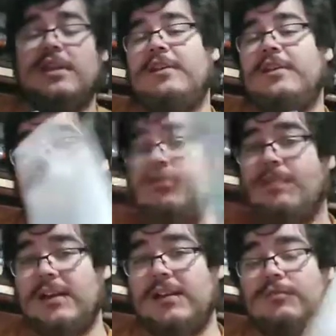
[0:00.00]
I have a nice
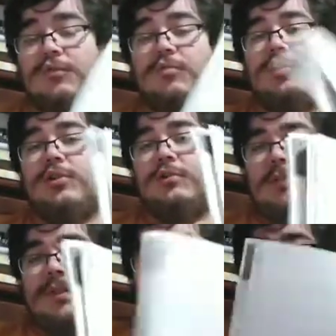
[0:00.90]
notebook,
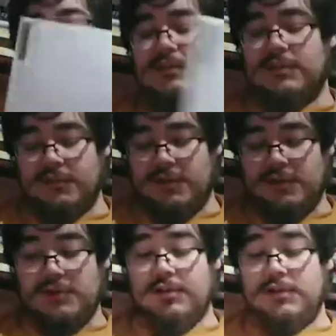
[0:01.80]
whatever, write stuff on.
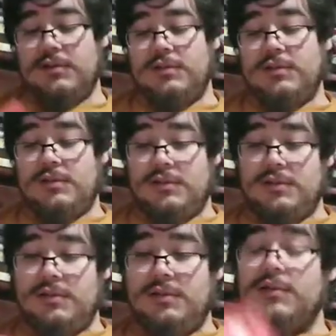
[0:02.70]

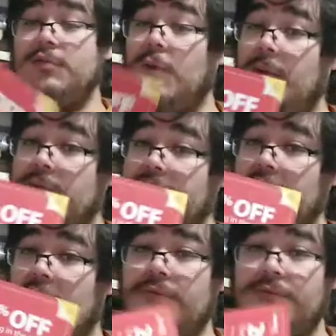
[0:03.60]
20%
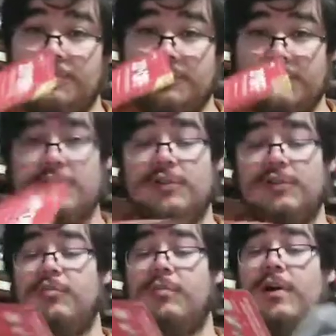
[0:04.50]
off. Good
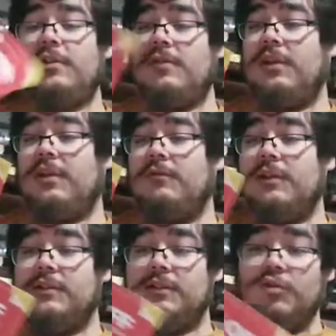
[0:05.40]
coupon. Anyone
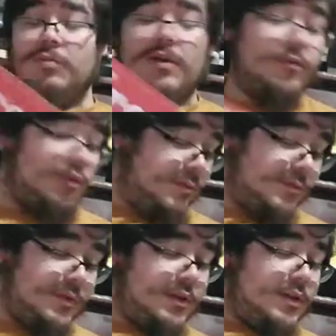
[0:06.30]
needs a coupon for
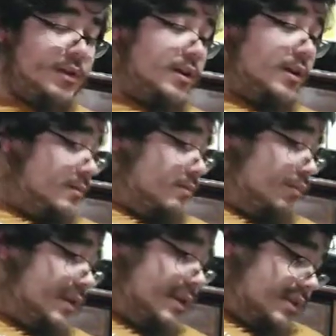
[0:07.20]

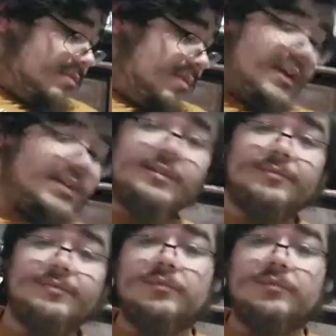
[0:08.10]
printing supplies